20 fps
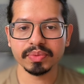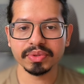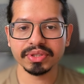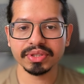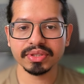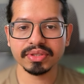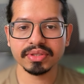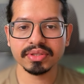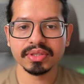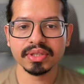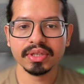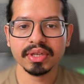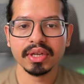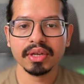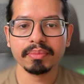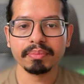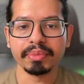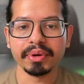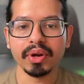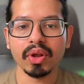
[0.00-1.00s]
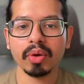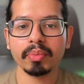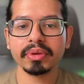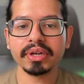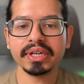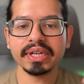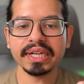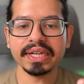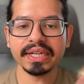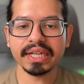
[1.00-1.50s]
which is
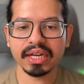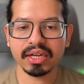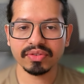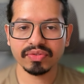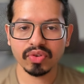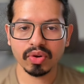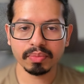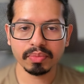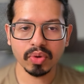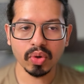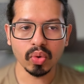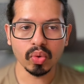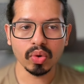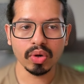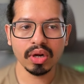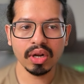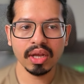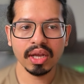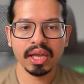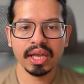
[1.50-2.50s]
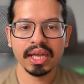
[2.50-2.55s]
predominantly Terraform code.